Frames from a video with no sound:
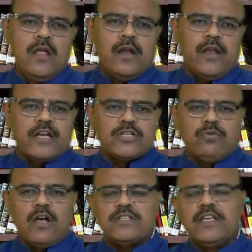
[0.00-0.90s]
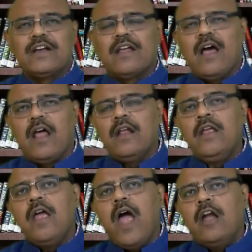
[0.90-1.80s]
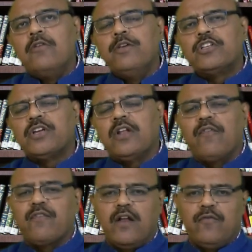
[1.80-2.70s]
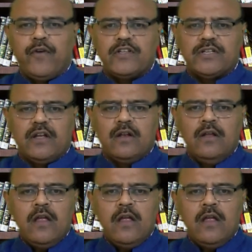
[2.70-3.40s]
Next was ikrar, admission of confession.